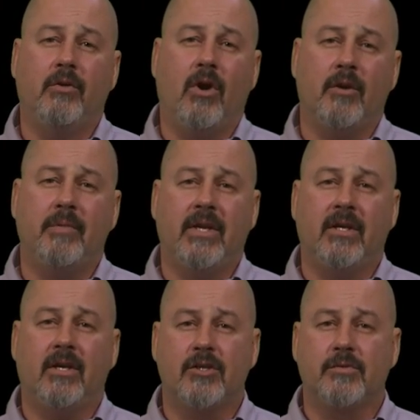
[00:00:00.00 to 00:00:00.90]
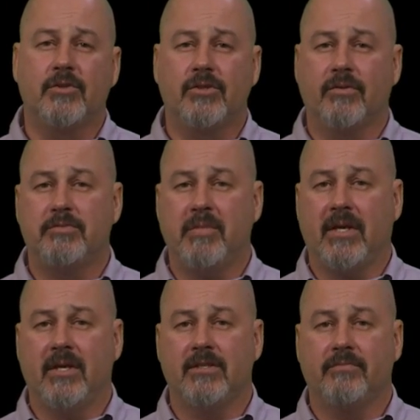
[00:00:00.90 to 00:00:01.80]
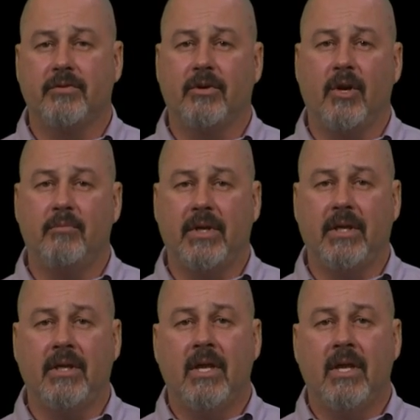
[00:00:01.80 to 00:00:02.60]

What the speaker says: automated customer service mechanism for your company